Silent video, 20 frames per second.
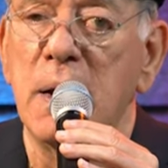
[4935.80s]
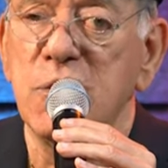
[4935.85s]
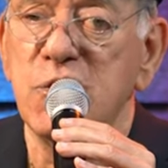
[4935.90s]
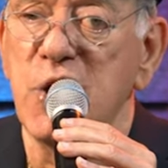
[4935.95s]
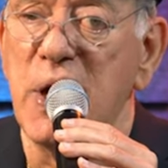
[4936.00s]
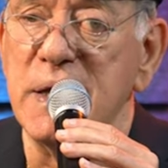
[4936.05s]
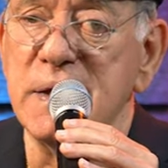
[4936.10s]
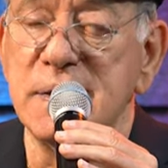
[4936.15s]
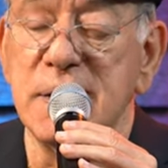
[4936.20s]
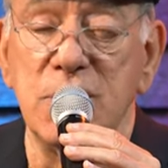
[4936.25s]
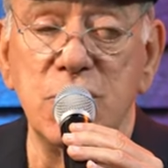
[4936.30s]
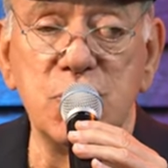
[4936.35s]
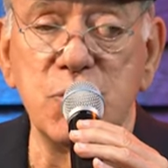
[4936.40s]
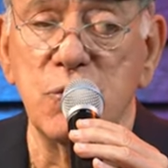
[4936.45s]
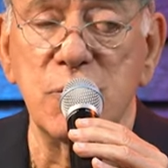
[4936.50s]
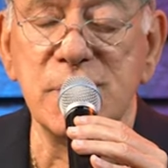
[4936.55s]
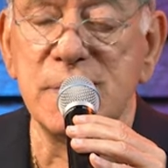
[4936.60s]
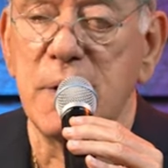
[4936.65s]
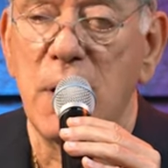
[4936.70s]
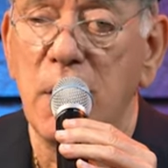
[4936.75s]
chasing
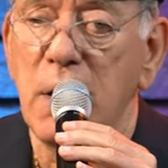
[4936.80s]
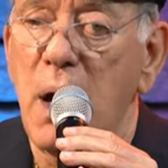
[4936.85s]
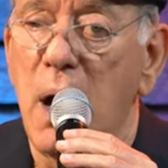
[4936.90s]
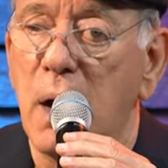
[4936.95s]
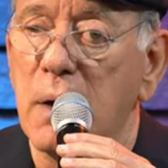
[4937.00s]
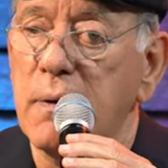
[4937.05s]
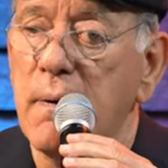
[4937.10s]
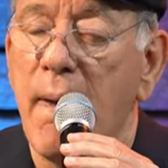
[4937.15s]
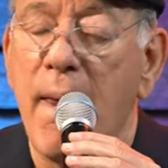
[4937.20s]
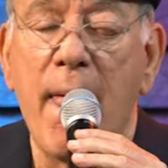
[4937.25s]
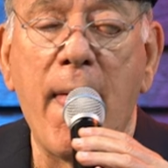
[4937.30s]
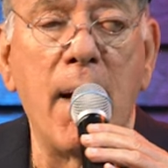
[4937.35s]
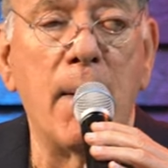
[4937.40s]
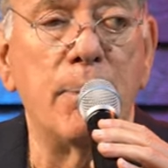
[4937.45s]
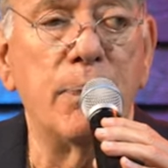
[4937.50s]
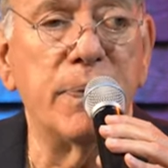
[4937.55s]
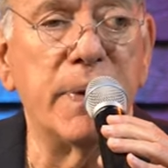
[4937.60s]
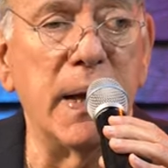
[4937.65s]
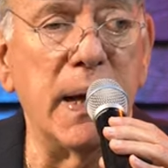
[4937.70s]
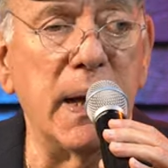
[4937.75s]
Jews, they're not.
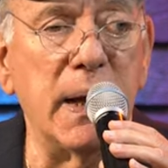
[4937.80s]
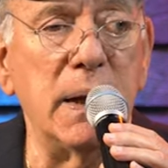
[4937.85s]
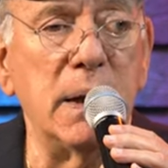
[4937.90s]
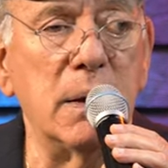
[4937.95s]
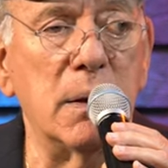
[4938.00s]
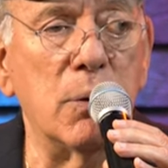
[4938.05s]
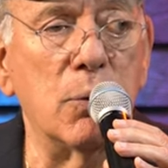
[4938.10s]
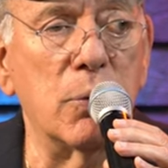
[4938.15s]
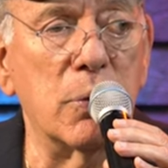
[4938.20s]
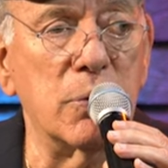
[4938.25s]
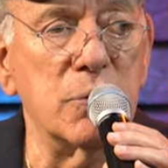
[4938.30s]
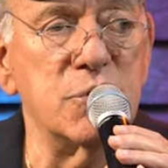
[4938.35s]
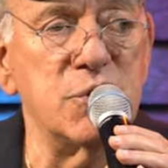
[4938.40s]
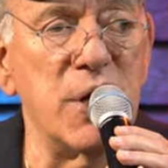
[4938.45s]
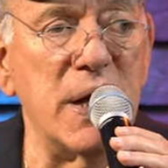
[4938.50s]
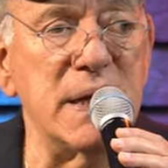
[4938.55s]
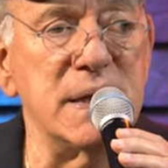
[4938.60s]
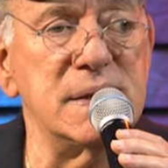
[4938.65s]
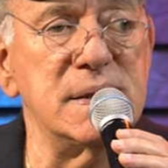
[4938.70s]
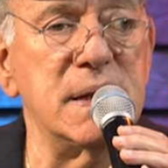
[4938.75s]
They were
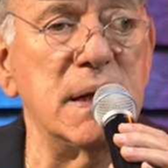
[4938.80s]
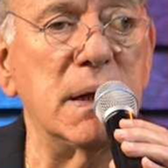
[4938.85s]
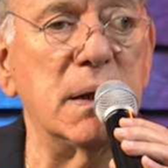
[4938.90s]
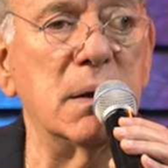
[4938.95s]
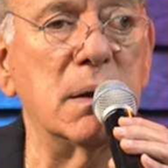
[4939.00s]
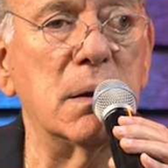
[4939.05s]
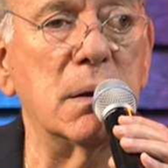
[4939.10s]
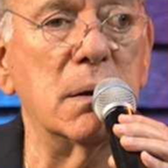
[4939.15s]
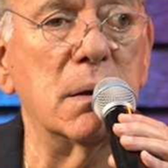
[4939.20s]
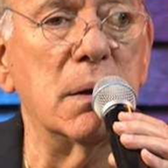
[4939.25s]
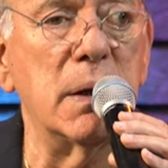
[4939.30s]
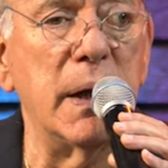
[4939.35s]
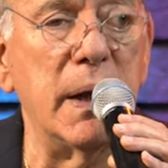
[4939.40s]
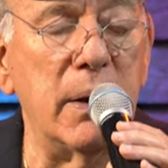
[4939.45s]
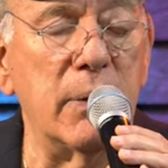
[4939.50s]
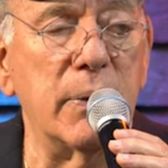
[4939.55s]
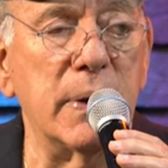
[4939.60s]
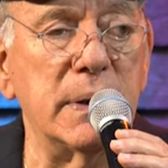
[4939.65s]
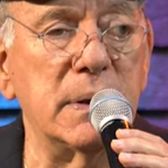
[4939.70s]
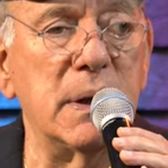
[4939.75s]
chasing
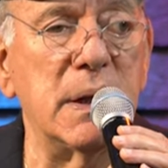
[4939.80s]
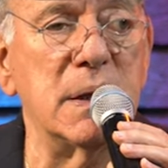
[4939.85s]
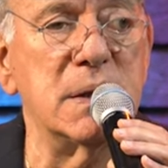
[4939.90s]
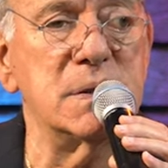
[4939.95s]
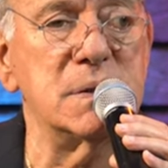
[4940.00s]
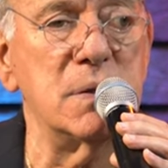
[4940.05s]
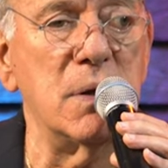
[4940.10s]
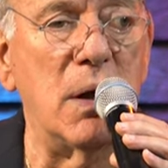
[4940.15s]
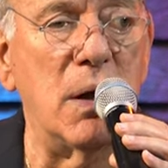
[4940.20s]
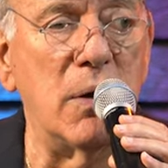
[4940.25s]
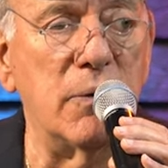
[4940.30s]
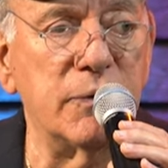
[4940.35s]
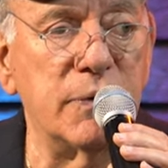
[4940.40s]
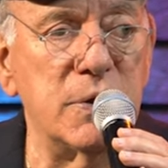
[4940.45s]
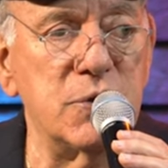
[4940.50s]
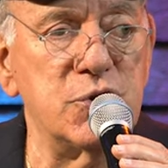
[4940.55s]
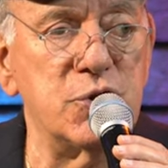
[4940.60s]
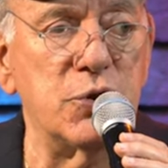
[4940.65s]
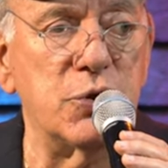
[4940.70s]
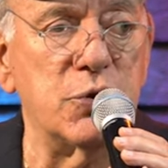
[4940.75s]
heretics of the
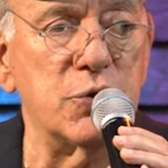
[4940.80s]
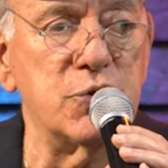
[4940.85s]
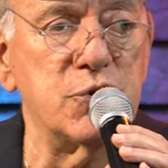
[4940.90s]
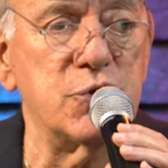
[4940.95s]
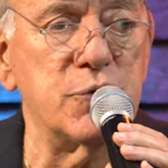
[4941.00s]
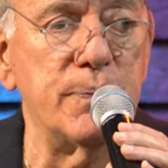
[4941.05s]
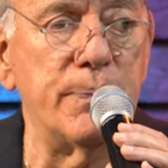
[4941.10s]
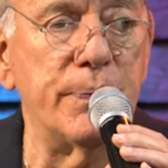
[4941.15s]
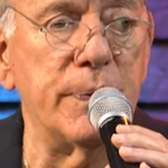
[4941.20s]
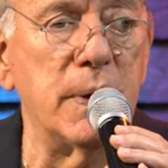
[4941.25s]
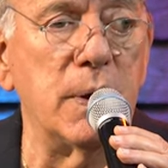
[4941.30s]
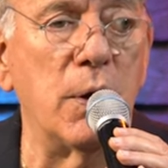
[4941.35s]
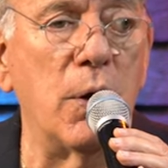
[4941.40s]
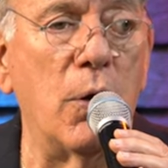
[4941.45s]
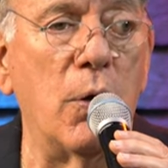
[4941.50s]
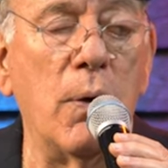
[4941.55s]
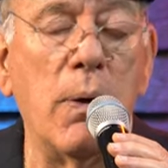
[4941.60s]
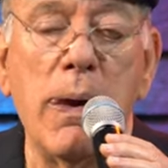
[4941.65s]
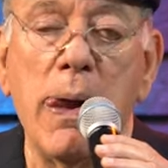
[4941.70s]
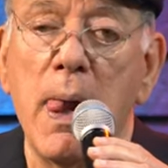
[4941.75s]
church, you
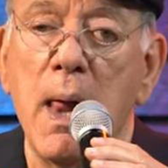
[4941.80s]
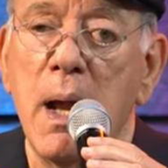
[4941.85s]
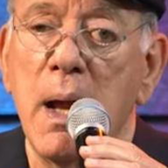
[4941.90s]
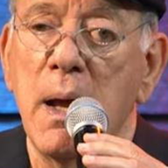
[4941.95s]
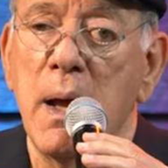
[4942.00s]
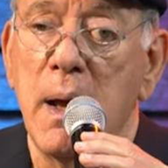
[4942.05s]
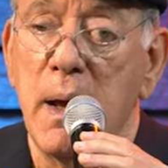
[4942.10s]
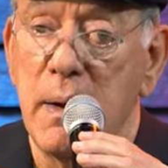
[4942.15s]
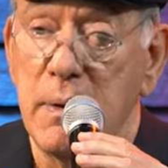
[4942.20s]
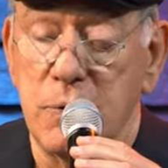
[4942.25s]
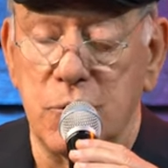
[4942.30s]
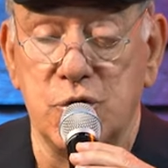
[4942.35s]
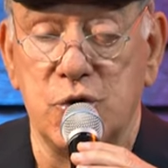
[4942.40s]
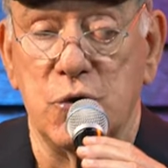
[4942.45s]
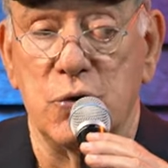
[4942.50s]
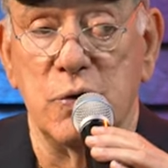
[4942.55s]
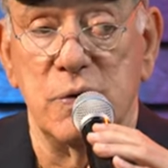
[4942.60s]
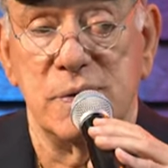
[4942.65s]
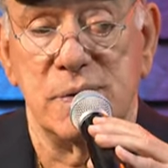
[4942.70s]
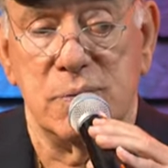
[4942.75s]
know.
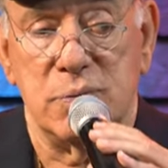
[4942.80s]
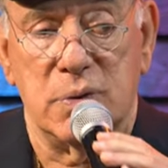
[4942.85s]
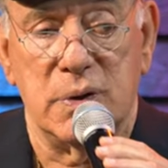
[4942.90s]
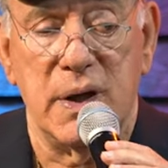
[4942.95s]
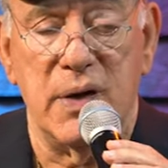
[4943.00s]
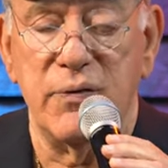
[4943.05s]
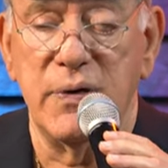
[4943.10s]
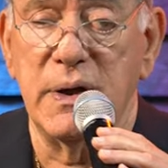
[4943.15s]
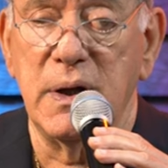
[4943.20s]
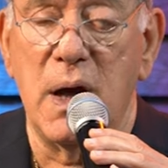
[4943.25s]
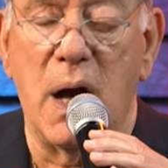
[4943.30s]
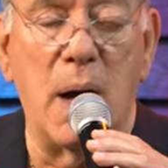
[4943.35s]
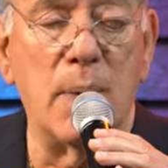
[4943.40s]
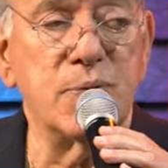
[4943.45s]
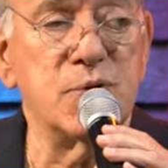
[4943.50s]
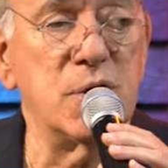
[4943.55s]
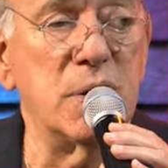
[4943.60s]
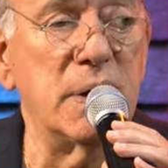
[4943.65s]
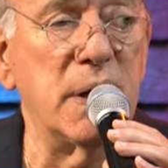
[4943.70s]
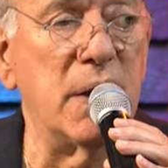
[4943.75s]
Jews were given the
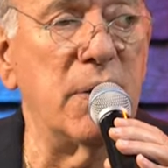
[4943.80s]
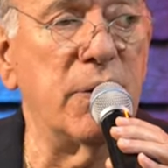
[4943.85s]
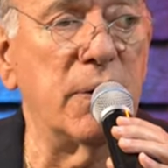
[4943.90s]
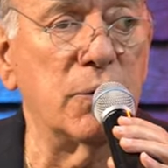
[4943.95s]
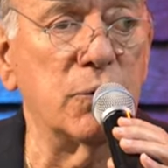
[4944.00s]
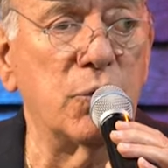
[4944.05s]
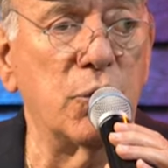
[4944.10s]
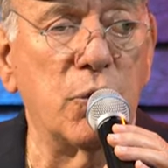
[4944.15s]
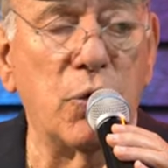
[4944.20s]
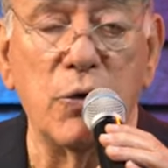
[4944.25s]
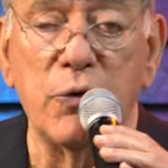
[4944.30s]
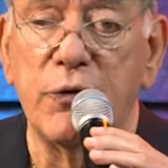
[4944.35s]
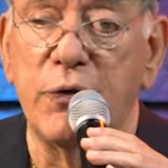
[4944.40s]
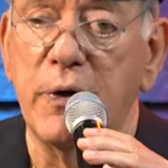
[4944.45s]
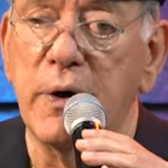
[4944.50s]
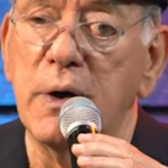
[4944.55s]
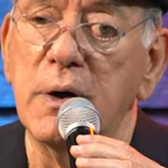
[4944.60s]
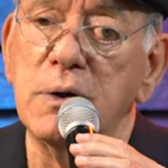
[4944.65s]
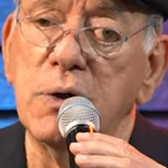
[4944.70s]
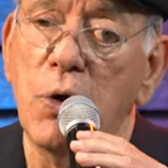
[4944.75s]
option either to
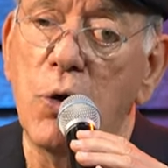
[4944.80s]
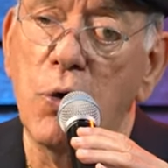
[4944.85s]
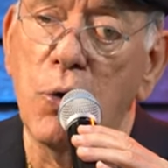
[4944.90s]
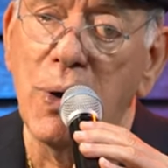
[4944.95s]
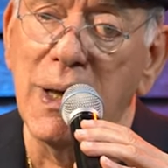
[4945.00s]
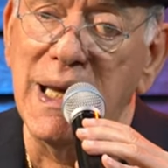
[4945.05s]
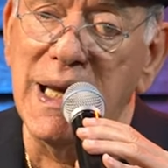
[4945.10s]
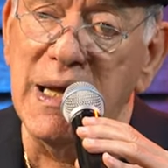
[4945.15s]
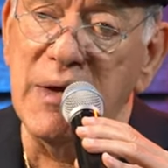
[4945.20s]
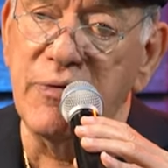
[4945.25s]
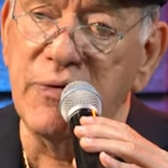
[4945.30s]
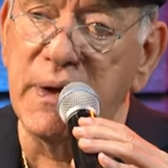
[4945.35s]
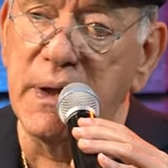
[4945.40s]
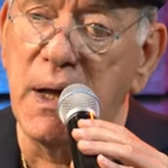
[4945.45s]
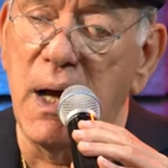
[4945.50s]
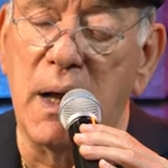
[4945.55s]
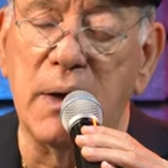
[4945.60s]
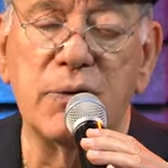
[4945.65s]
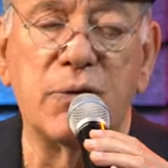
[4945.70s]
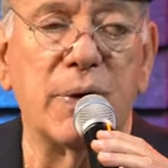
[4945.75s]
convert or leave the
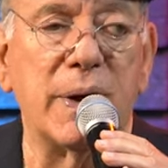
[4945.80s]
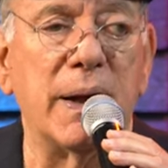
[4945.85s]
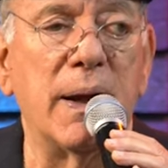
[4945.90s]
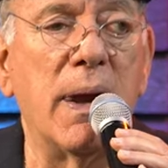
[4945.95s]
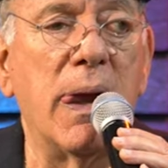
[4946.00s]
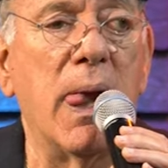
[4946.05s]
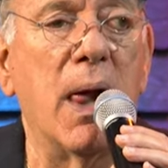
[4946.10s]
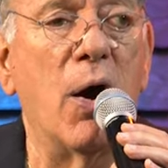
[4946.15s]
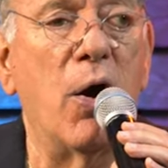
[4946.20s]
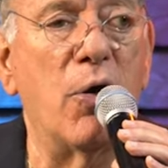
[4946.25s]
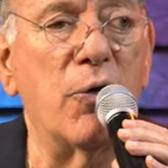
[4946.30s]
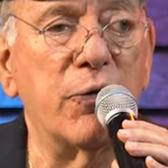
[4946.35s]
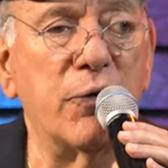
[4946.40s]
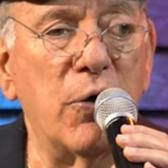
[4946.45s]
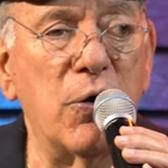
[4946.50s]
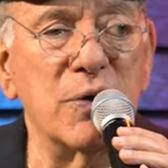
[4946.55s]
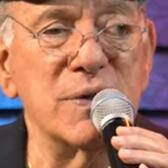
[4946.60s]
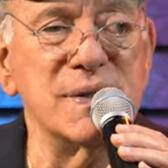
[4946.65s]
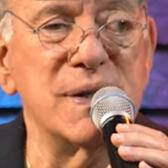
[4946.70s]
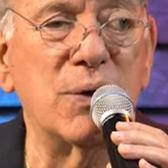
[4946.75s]
country. Of
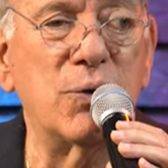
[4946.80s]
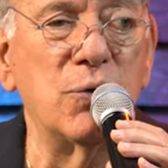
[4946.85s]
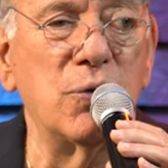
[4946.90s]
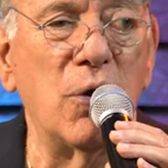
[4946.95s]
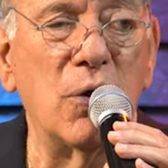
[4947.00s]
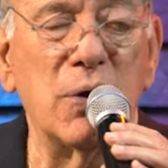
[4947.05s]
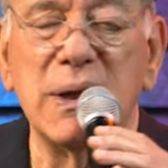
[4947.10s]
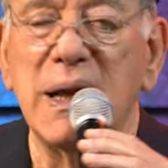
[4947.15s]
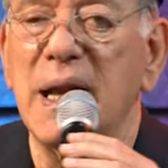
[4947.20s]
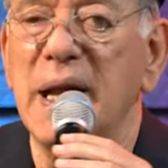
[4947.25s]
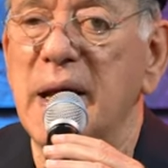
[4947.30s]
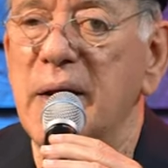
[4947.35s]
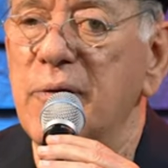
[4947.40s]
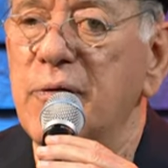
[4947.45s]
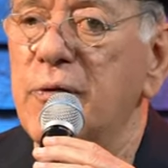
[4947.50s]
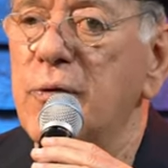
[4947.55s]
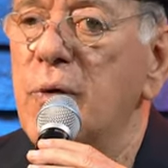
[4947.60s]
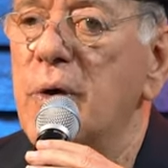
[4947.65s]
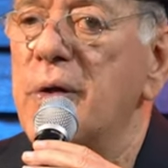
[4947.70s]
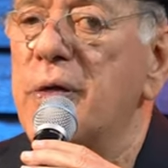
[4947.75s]
course, they could not leave
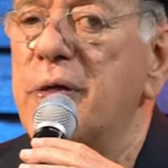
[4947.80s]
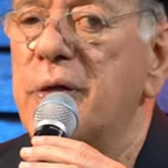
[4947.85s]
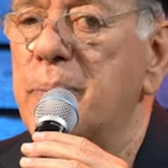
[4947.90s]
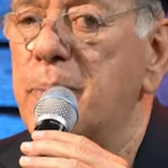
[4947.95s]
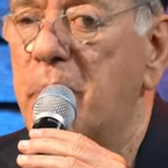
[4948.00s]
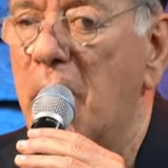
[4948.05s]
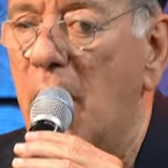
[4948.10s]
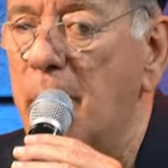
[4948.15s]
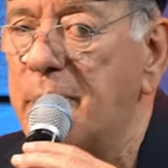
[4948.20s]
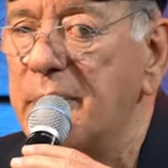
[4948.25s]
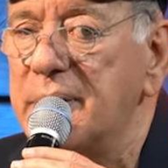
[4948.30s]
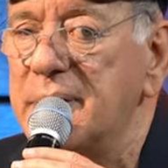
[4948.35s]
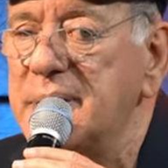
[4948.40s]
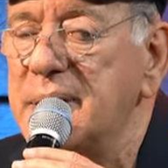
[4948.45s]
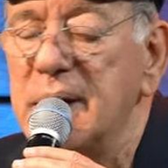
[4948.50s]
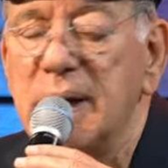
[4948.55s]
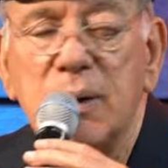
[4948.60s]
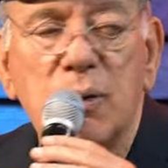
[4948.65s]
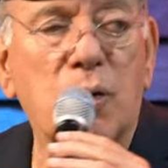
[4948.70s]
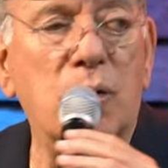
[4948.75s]
with
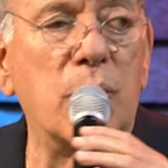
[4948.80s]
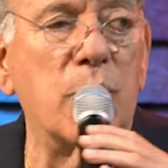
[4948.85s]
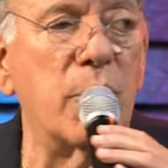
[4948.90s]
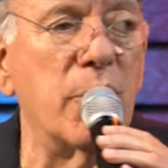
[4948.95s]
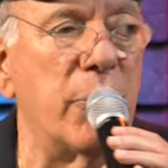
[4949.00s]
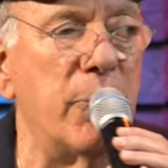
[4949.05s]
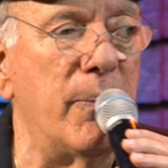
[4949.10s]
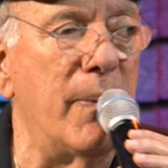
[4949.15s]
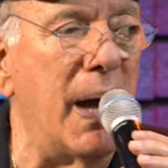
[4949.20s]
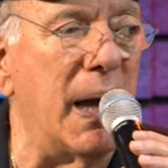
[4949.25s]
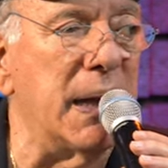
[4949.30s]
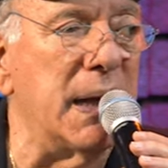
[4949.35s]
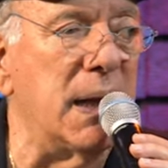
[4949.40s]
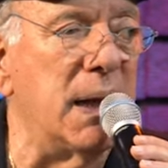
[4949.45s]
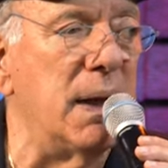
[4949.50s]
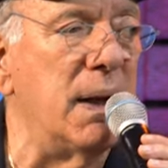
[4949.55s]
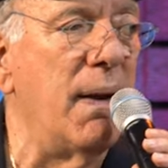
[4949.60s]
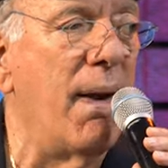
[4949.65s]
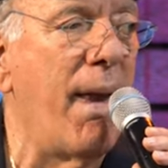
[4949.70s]
property or with money.